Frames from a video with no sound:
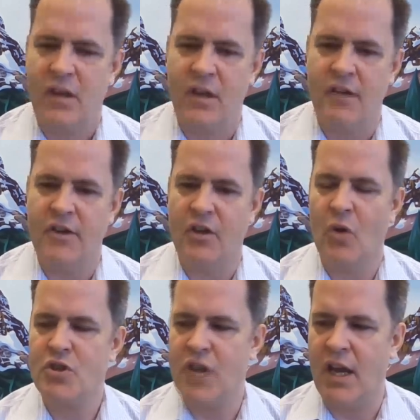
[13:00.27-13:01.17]

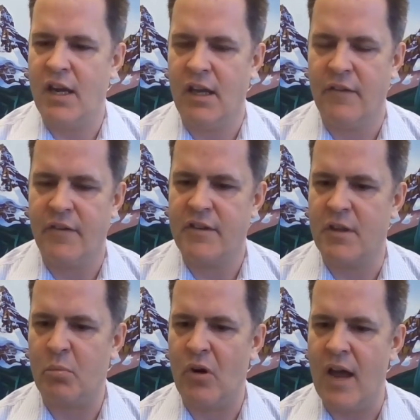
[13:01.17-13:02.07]
negotiating if it's a
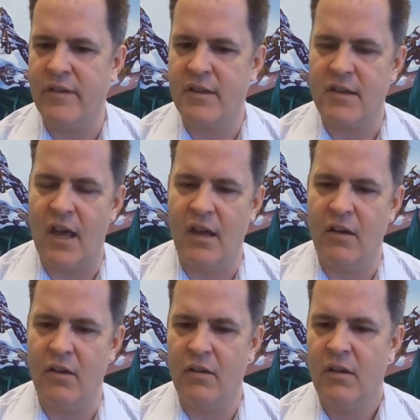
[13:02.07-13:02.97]
private
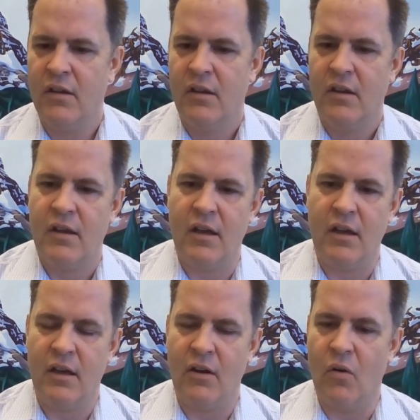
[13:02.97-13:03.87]
sale
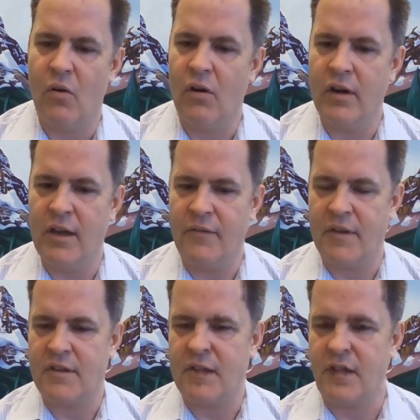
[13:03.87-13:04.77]
or if it's
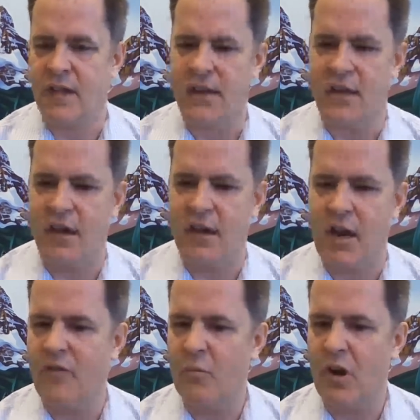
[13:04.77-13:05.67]
a
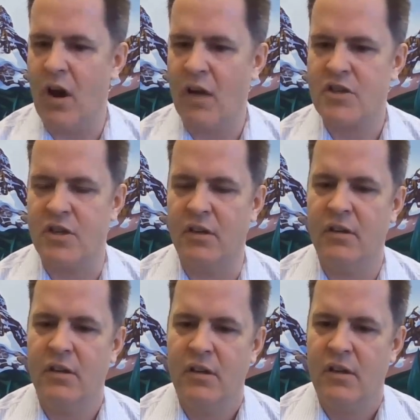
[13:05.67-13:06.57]
government auction.
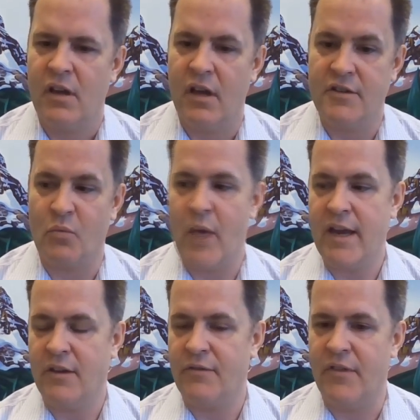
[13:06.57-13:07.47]
Just waiting
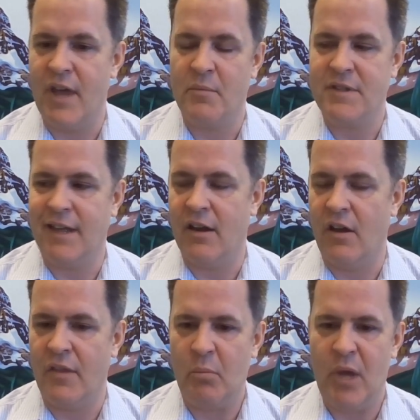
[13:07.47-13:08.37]
for them to get all the
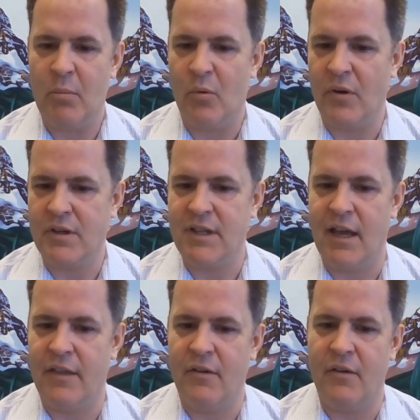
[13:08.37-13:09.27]
paperwork
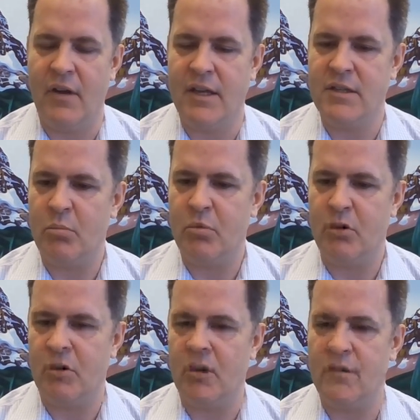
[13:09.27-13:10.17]
together and to put it
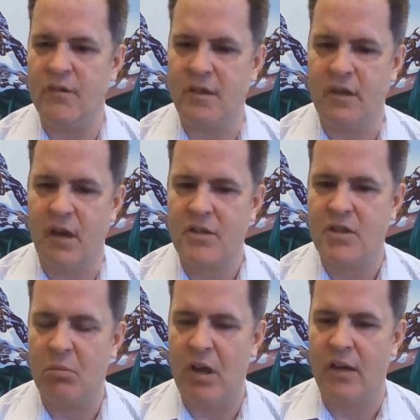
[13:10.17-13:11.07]
onto the auction
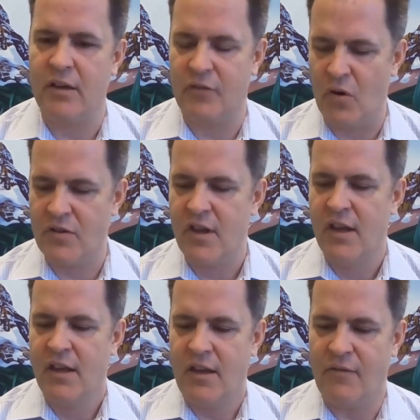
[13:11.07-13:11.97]
block. And of course,
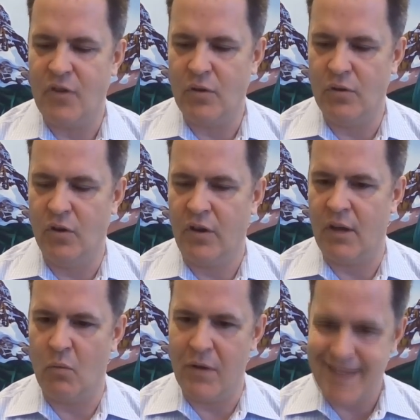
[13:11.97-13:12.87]
if you look at
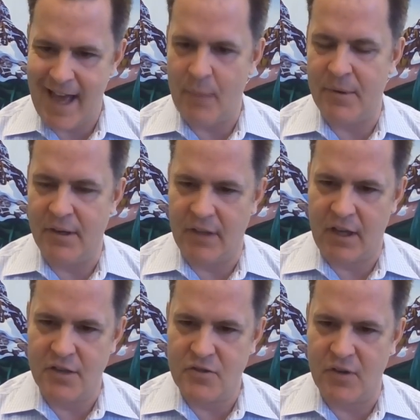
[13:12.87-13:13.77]
what's happened in the
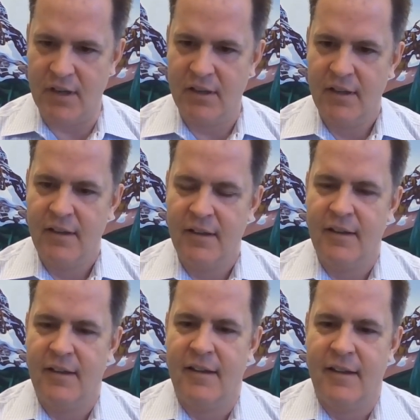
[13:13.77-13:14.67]
country,
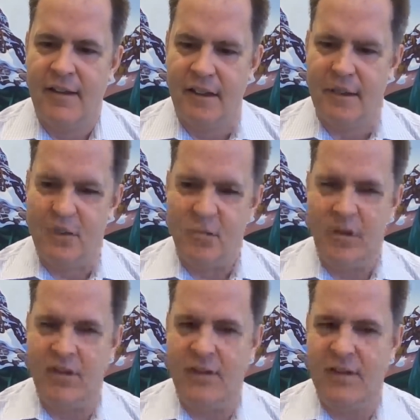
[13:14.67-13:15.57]
there's been,